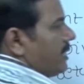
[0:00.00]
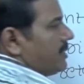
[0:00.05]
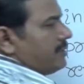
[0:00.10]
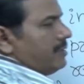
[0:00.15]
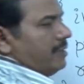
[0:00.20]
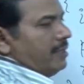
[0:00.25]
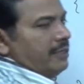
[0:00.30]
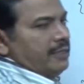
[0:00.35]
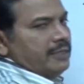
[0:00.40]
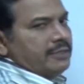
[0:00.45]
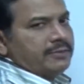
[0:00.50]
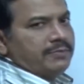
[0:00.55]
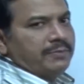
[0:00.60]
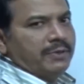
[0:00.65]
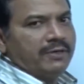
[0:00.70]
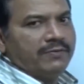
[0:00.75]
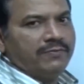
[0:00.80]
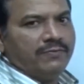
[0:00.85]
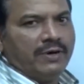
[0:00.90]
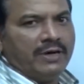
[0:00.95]

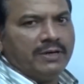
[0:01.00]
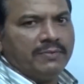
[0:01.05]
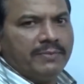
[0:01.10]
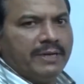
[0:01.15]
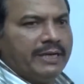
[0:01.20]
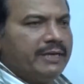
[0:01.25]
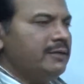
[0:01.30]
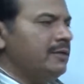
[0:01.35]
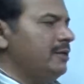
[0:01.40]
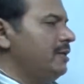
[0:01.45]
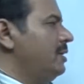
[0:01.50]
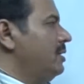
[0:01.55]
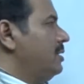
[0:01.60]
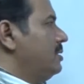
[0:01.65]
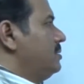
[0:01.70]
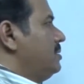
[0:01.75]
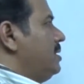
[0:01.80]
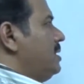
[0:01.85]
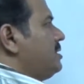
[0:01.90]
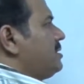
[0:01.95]
hexadecimal format.
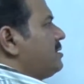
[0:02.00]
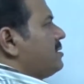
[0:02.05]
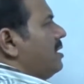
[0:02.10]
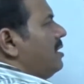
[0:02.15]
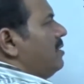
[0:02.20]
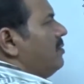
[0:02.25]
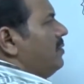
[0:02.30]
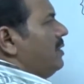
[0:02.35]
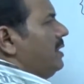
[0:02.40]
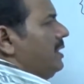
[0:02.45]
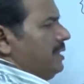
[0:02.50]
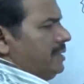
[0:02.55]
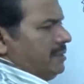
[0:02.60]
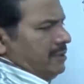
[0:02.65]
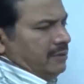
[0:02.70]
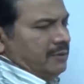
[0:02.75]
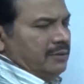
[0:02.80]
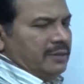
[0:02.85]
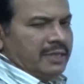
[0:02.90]
Just convert